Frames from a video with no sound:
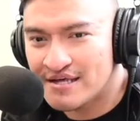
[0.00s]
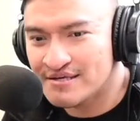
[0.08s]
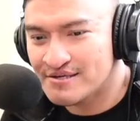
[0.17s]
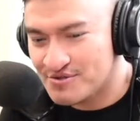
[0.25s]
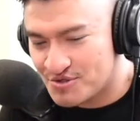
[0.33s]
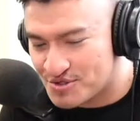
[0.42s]

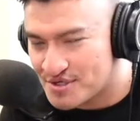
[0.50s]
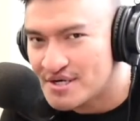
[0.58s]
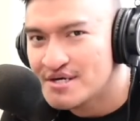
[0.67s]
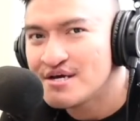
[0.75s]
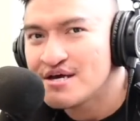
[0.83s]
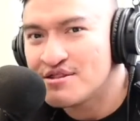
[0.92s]
is
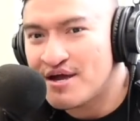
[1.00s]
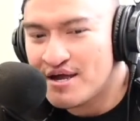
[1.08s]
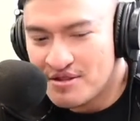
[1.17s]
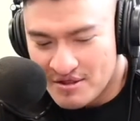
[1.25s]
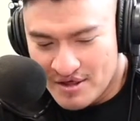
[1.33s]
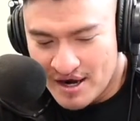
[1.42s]

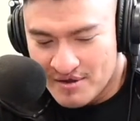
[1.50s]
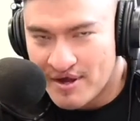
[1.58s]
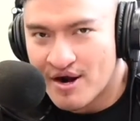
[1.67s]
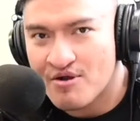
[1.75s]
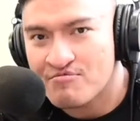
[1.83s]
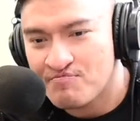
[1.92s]

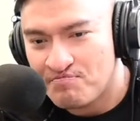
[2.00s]
they are